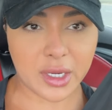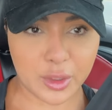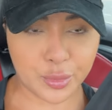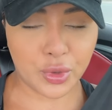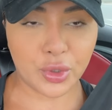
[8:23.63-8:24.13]
kind
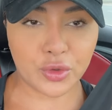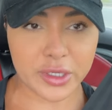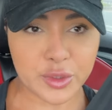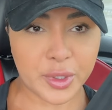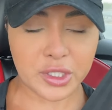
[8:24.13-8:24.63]
of
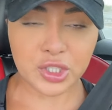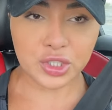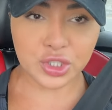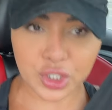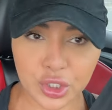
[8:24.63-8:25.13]
progress
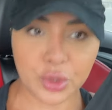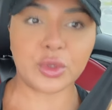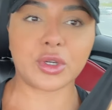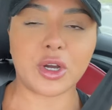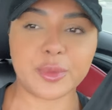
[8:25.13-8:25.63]
pictures to
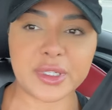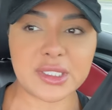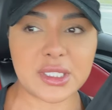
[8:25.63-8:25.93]
Luke, our PT.